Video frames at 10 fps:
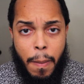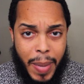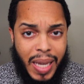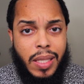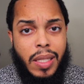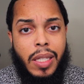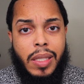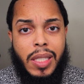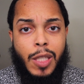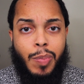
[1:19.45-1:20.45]
basically
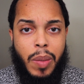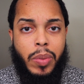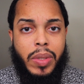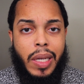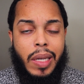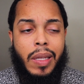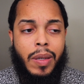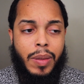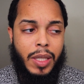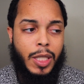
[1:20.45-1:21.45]
to teach people
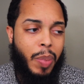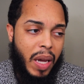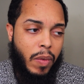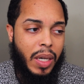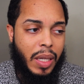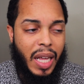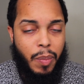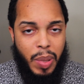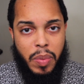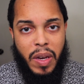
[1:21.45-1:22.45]
that despite what a lot
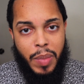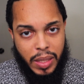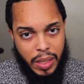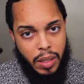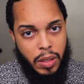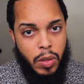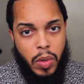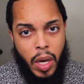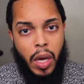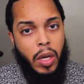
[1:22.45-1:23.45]
of people have been telling
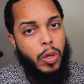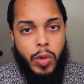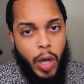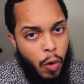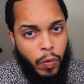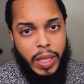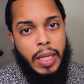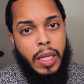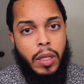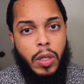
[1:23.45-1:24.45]
you, you don't
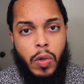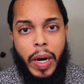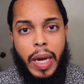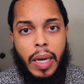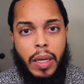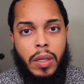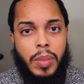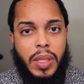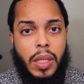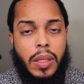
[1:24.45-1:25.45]
really need a do-rag, you know what
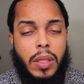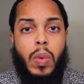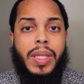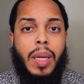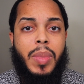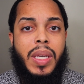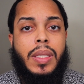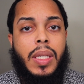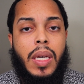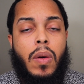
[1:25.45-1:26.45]
I'm saying? With that being
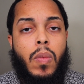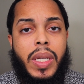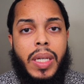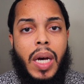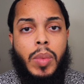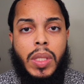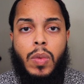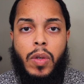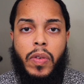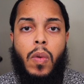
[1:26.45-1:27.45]
said, when it comes to
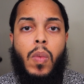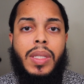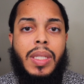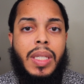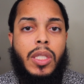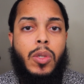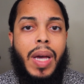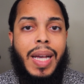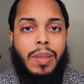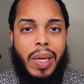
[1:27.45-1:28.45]
woofing, one thing that you
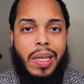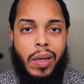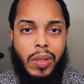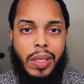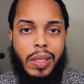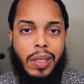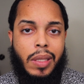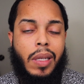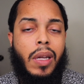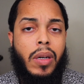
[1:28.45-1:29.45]
guys may notice is
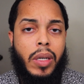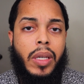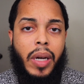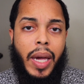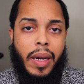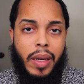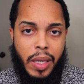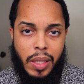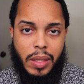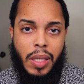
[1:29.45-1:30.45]
the longer your hair
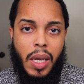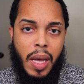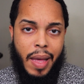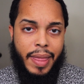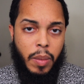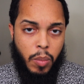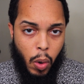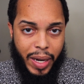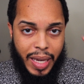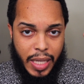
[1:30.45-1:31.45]
gets, the
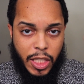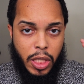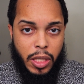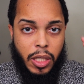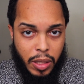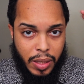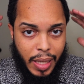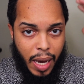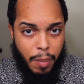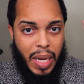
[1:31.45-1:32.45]
more itchier your
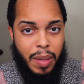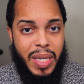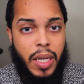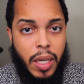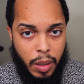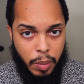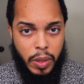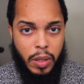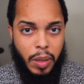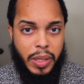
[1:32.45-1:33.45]
scalp may become,
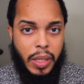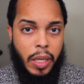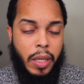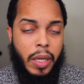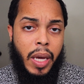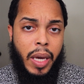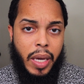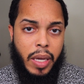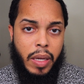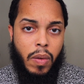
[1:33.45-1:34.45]
you know what I'm saying?
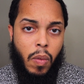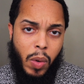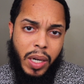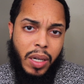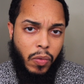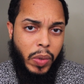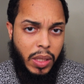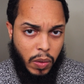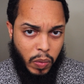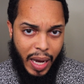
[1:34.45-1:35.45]
And one of the
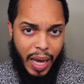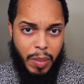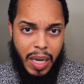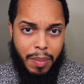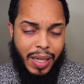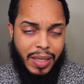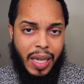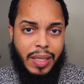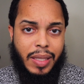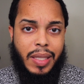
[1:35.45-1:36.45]
reasons why I made my
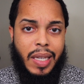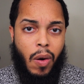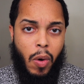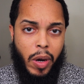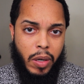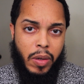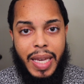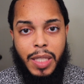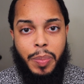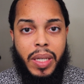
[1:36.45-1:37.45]
Texas tea oil
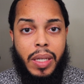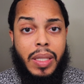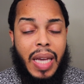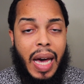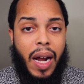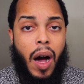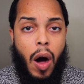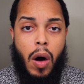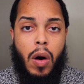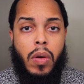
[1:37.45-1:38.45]
is because out of
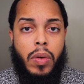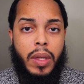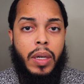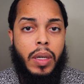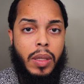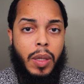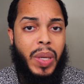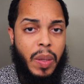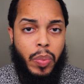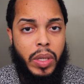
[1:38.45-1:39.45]
all the
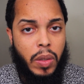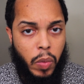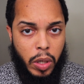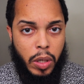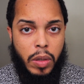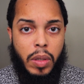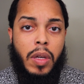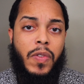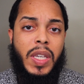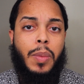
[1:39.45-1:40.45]
people in the world,
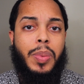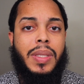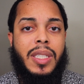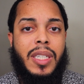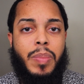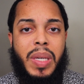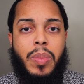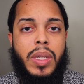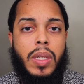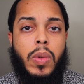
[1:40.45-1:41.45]
50% of the
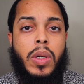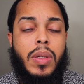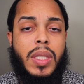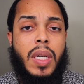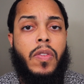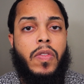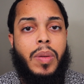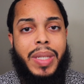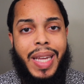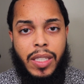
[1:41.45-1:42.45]
people in the world suffer
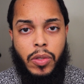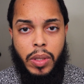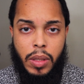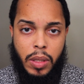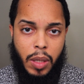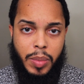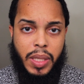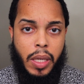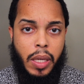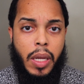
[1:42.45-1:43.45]
from dandruff, you know what I'm
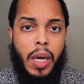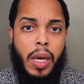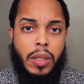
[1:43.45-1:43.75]
saying?